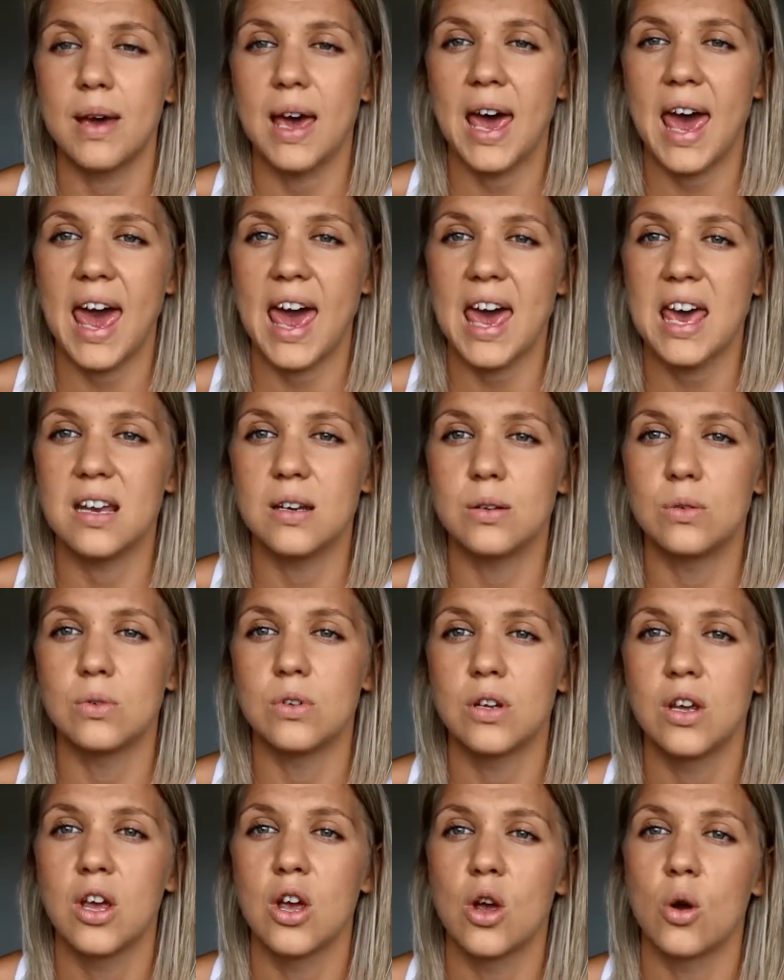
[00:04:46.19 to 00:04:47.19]
and
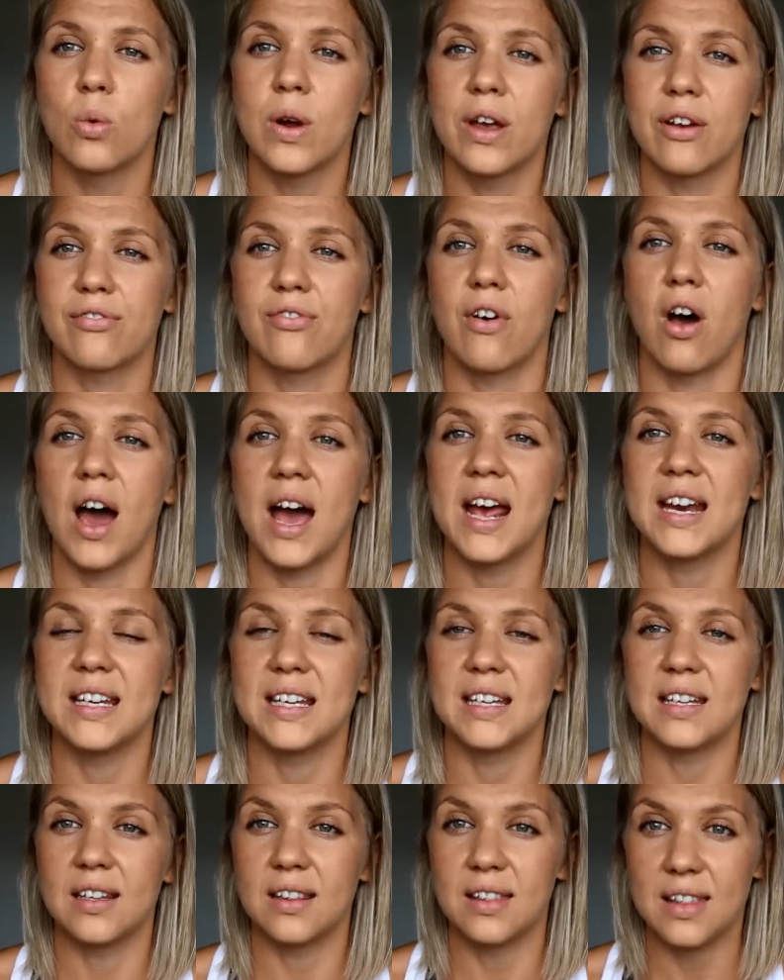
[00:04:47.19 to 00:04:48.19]
we're
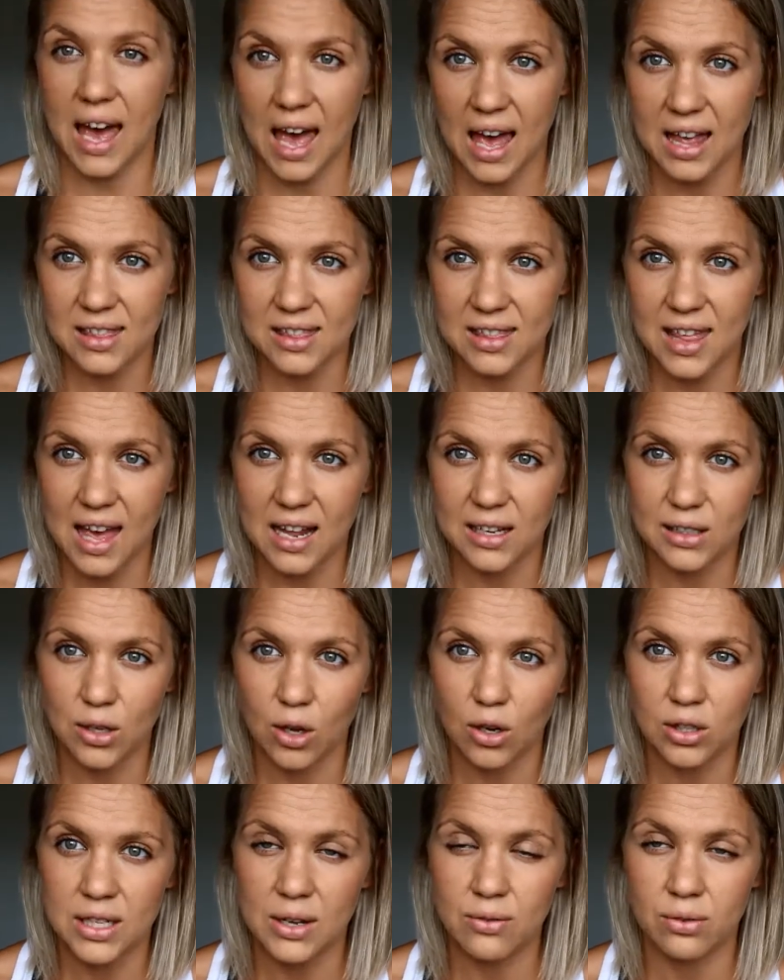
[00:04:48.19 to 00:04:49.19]
finding that
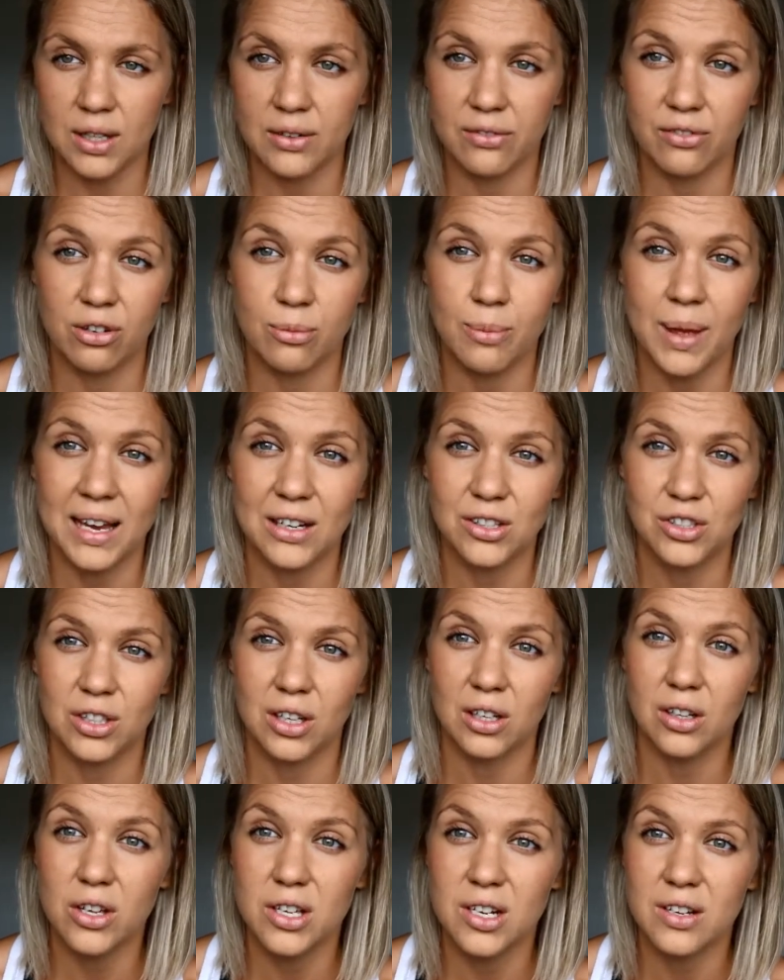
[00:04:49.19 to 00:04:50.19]
low level
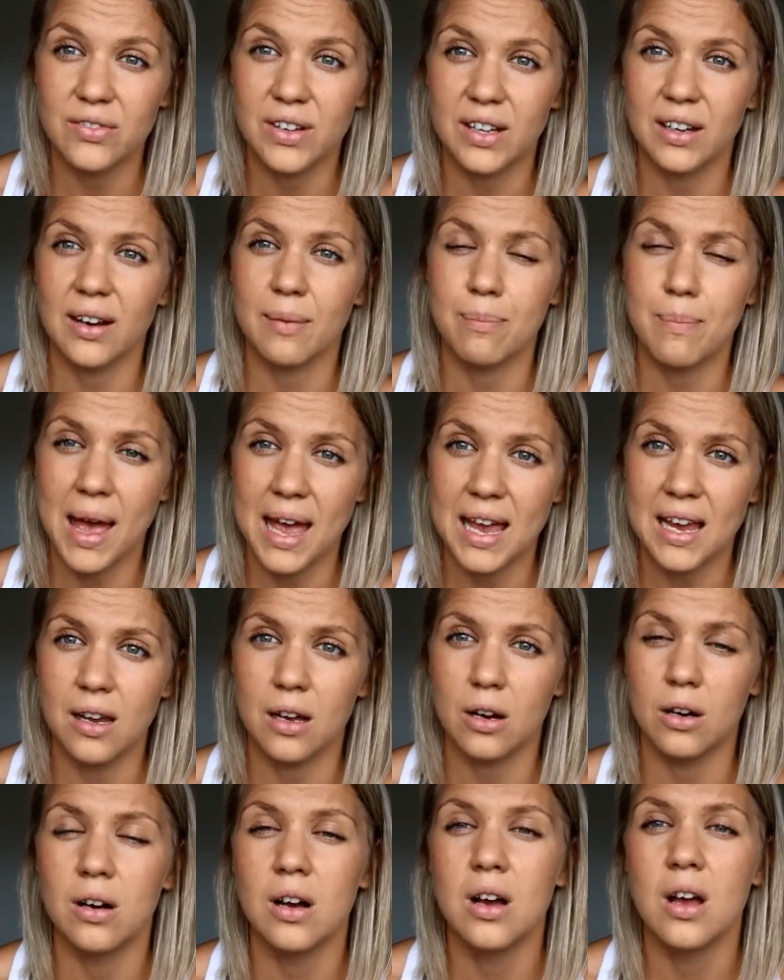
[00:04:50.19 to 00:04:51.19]
inflammation, a lot of it
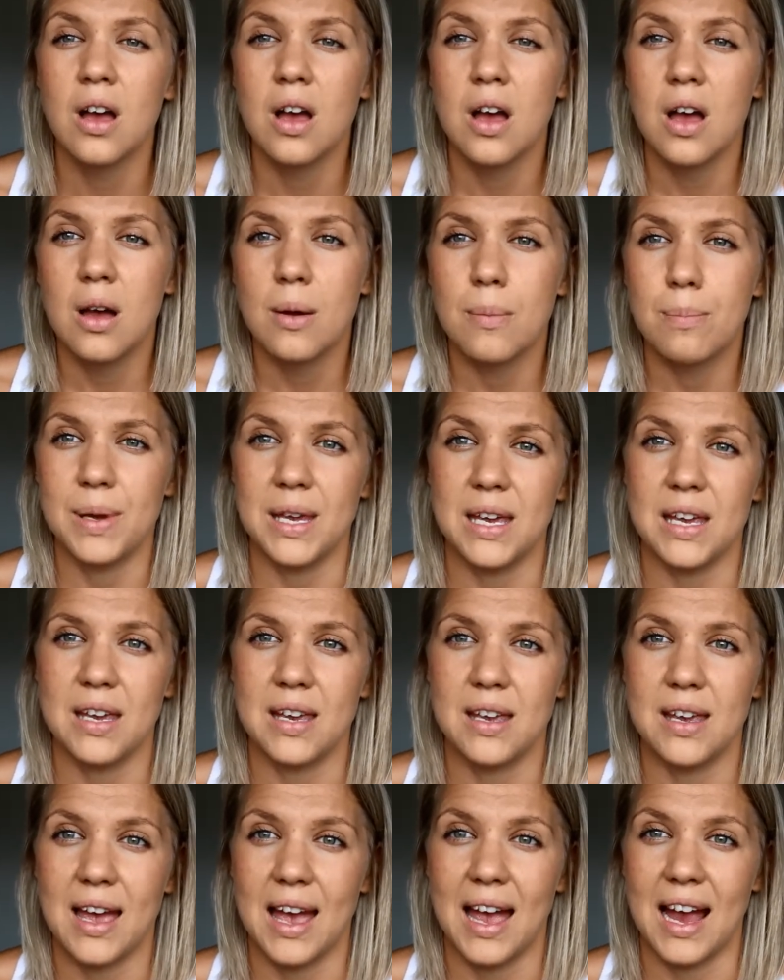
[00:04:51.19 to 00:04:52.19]
may
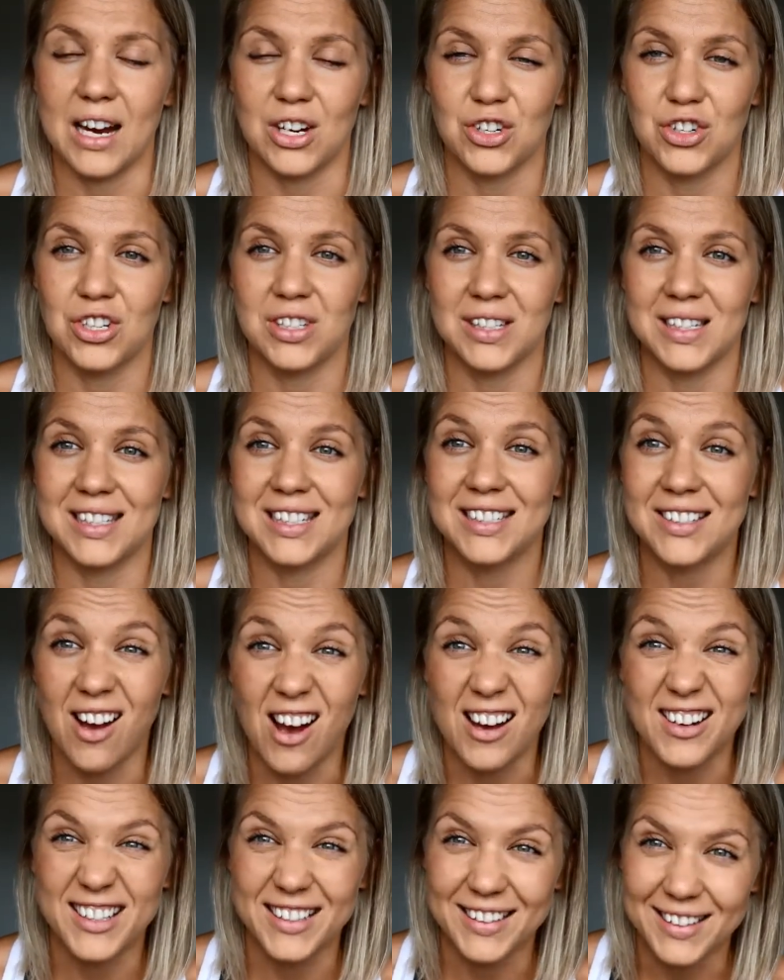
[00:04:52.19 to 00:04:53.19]
be actually
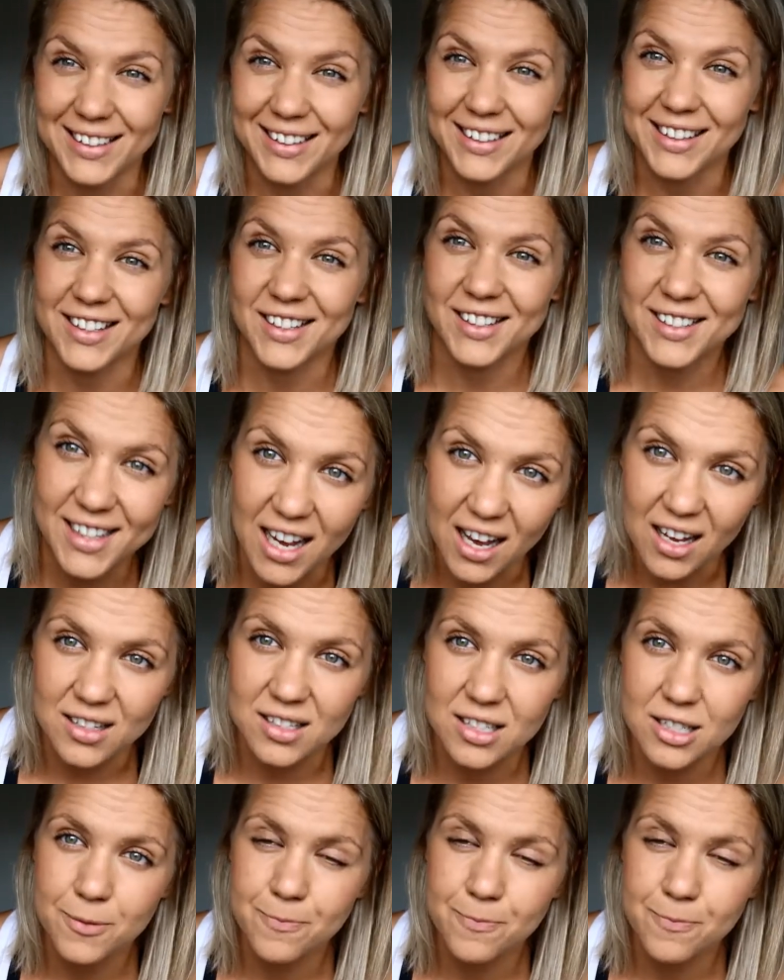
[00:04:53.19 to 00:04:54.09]
starting in the gut.